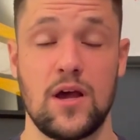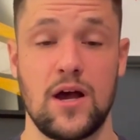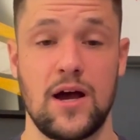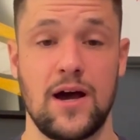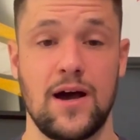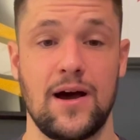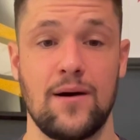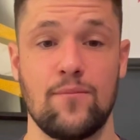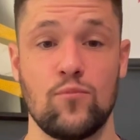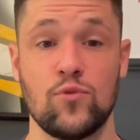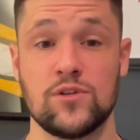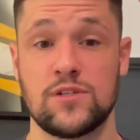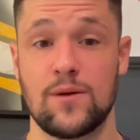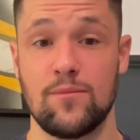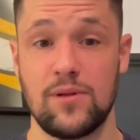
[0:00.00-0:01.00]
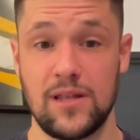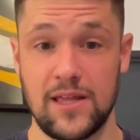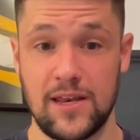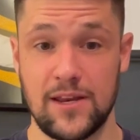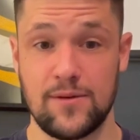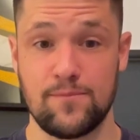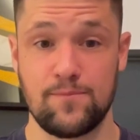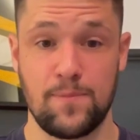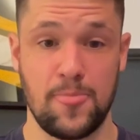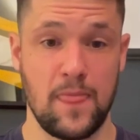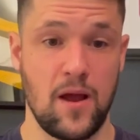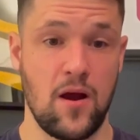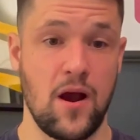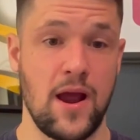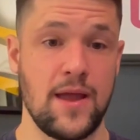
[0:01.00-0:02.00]
was completed.
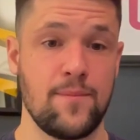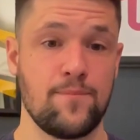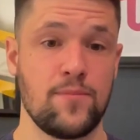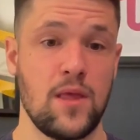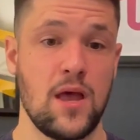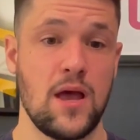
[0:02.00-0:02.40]
All right.